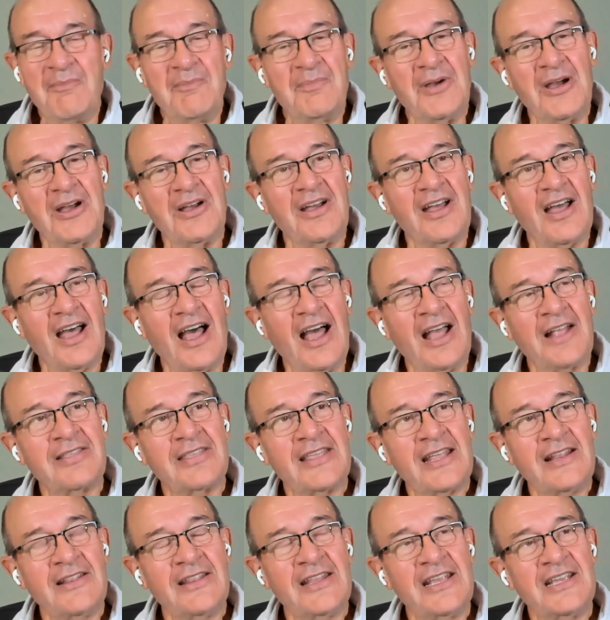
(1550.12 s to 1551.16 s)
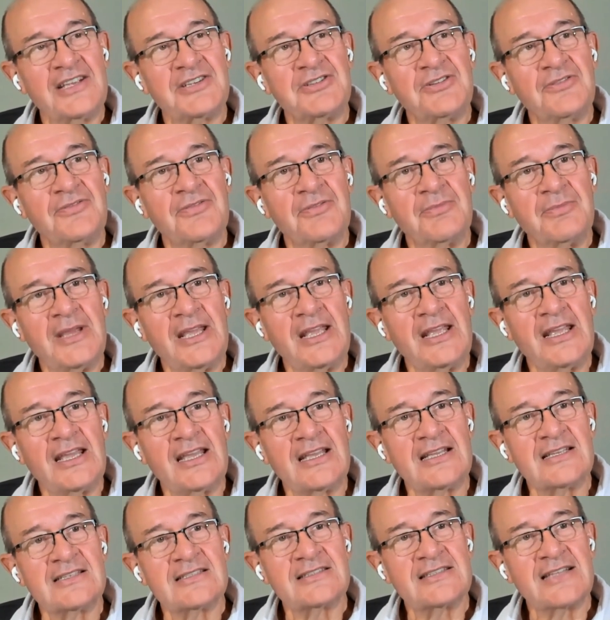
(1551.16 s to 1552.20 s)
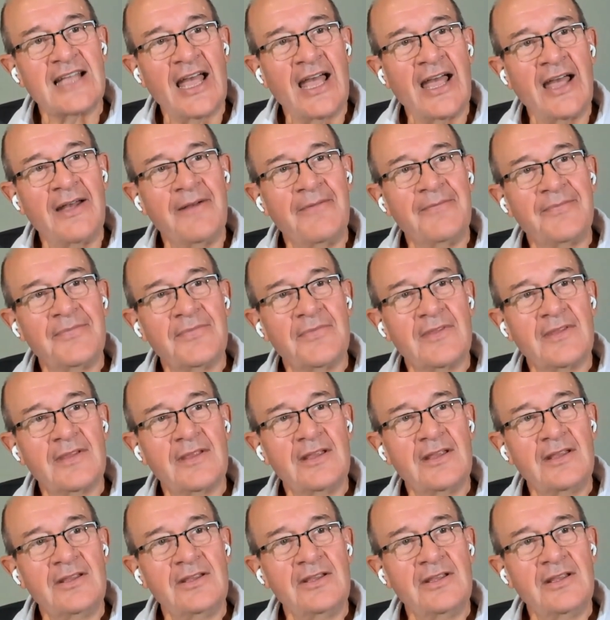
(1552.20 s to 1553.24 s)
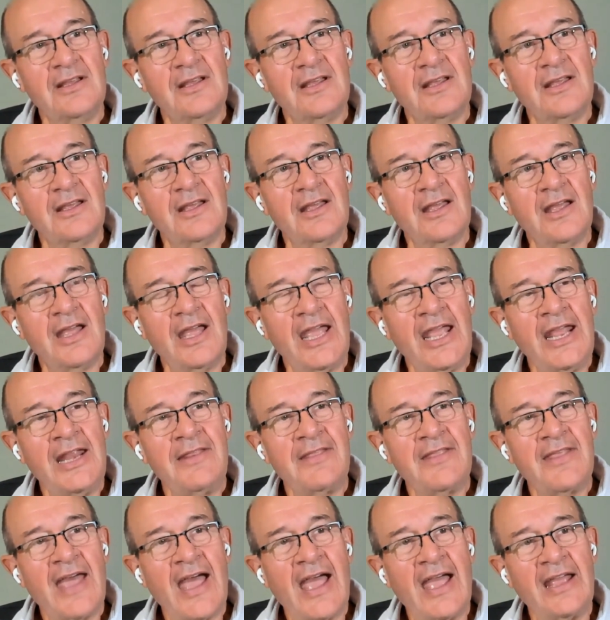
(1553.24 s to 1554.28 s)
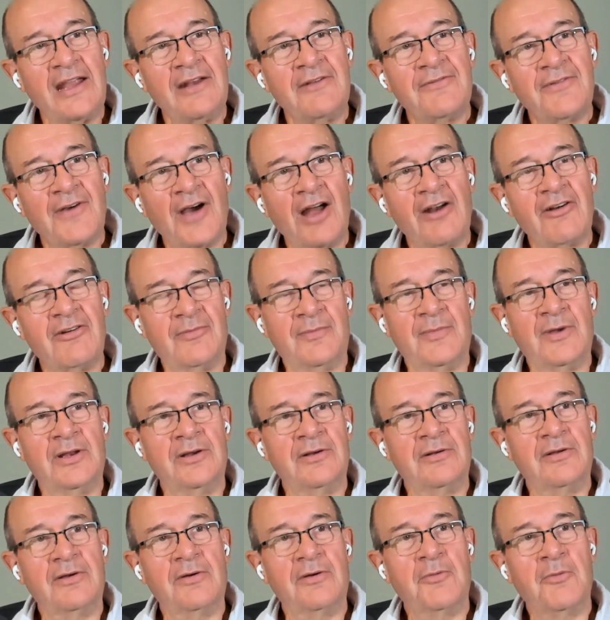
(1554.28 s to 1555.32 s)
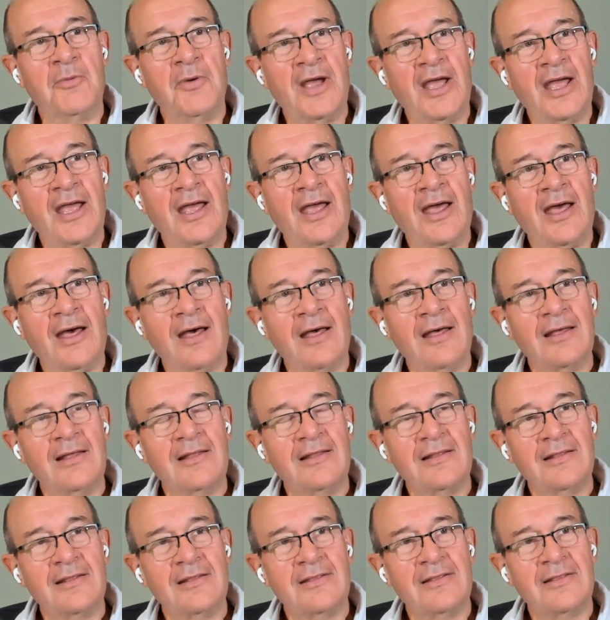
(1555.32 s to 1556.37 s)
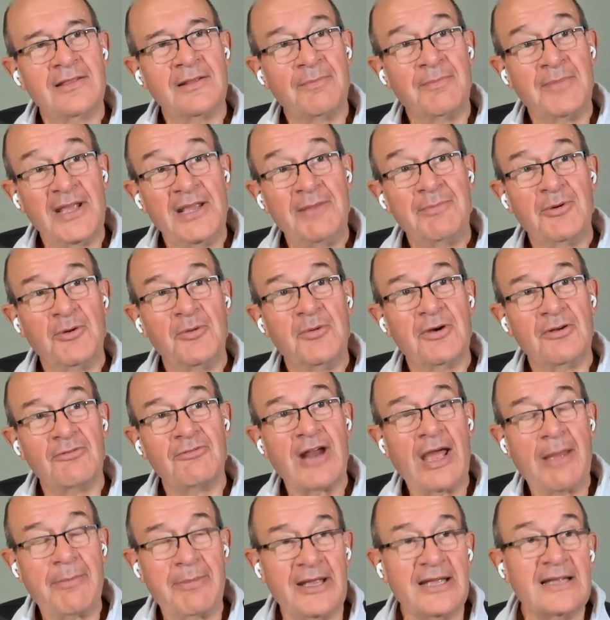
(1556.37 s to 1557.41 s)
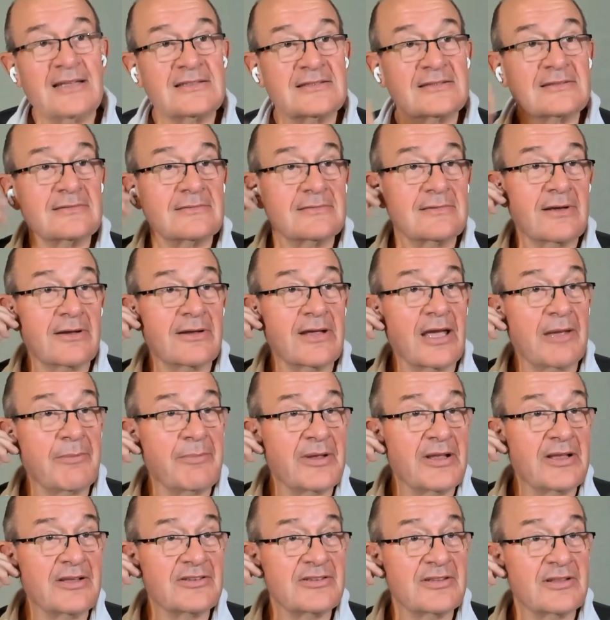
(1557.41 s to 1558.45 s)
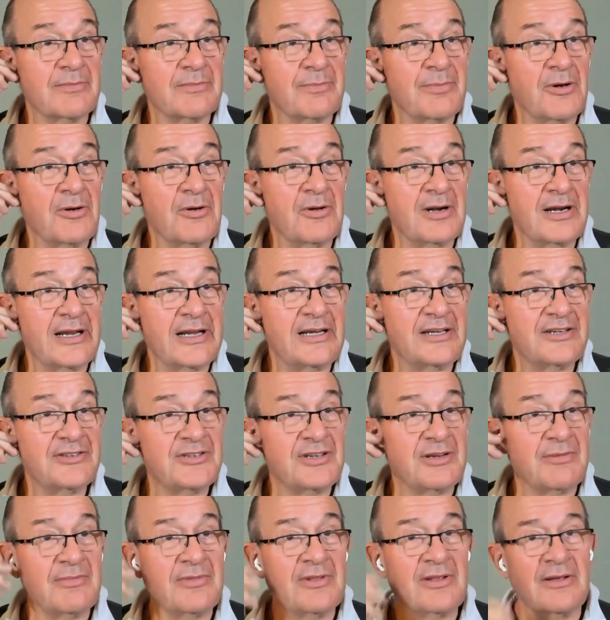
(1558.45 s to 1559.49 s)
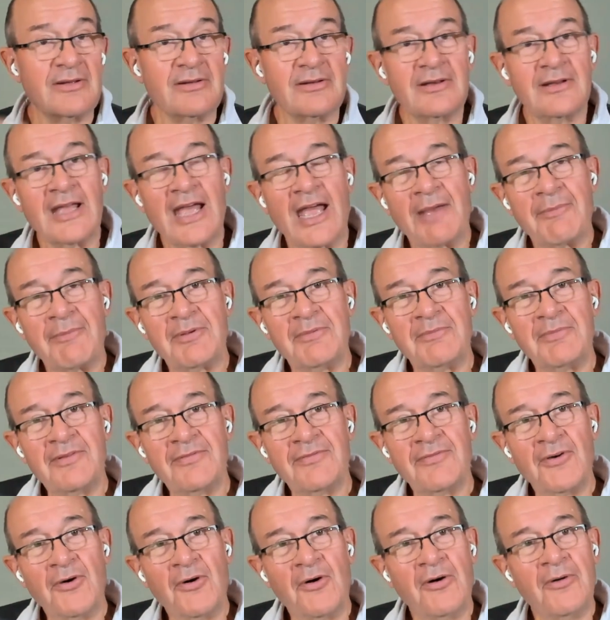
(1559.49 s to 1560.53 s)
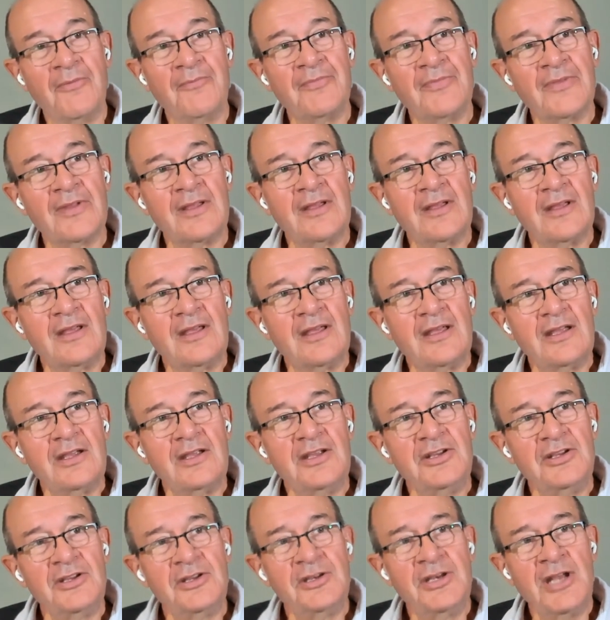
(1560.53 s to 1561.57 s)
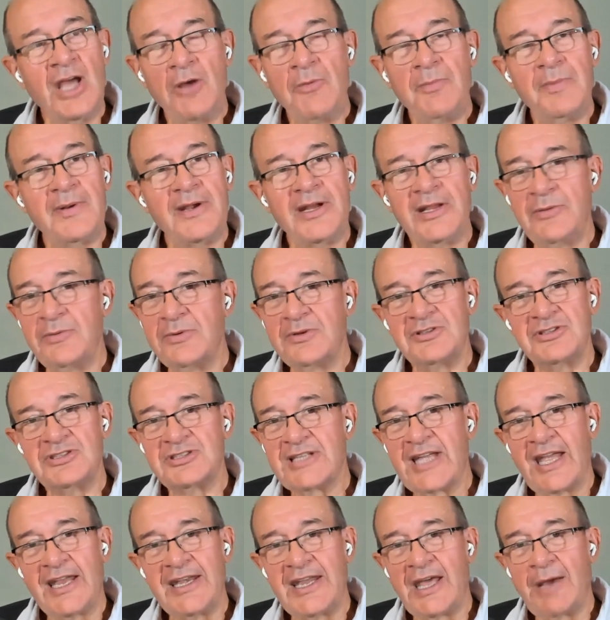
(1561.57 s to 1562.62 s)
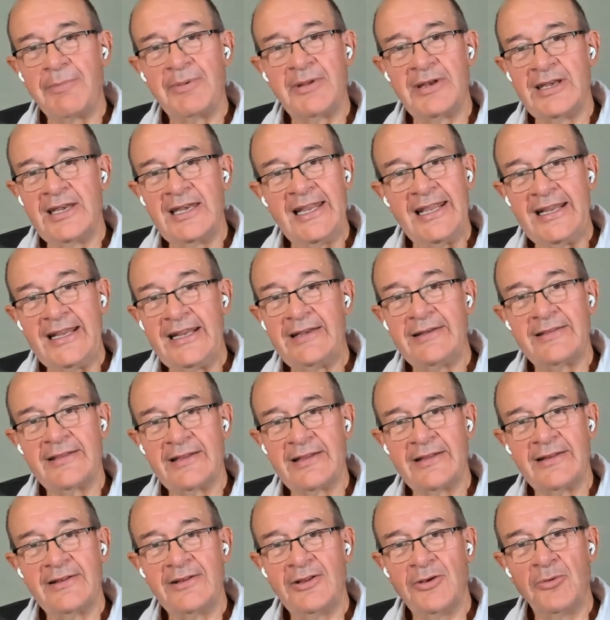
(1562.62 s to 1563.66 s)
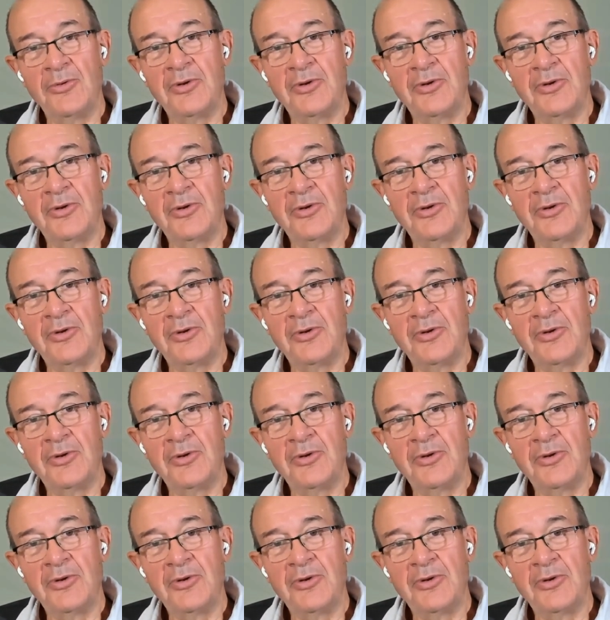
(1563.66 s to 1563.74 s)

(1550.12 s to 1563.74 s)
But I think the issue for me is that in that environment where the people were rabbits, okay, because of the poor leadership that happened before, nobody would stand up and lead the